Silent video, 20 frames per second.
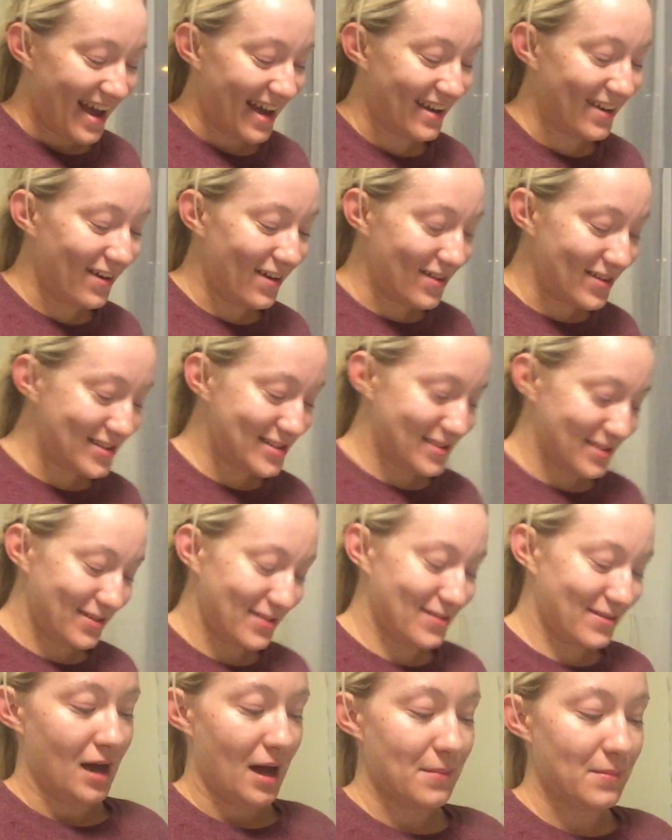and
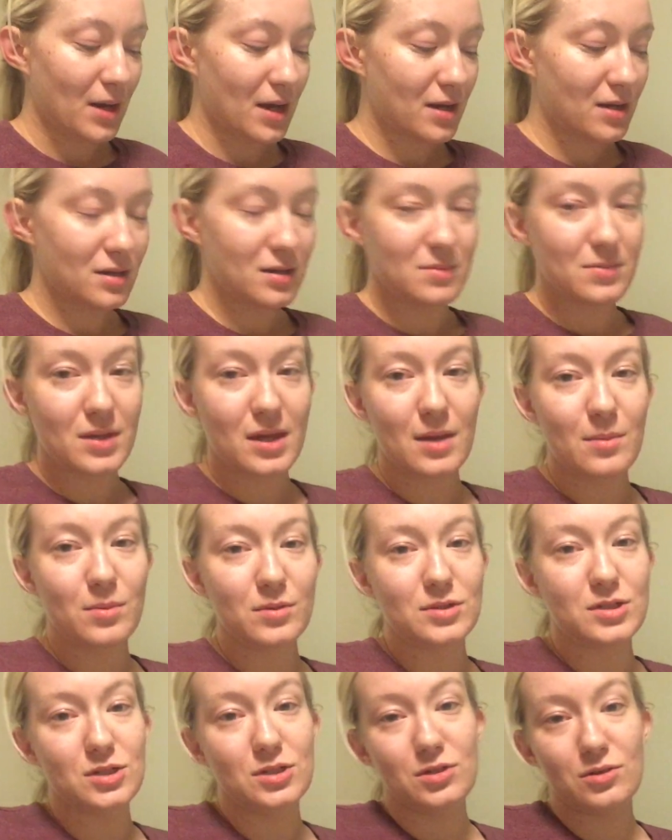also, I'm not going to be able
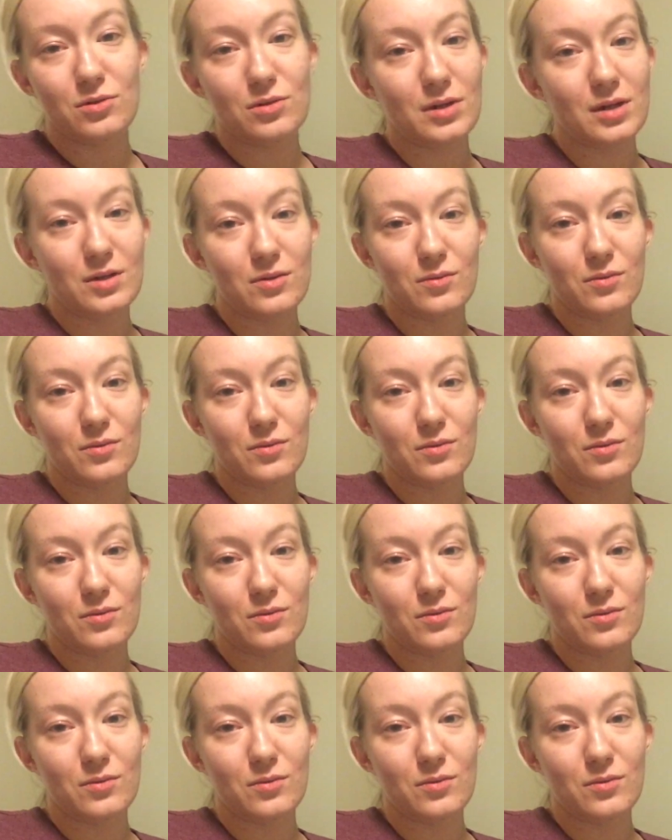to do it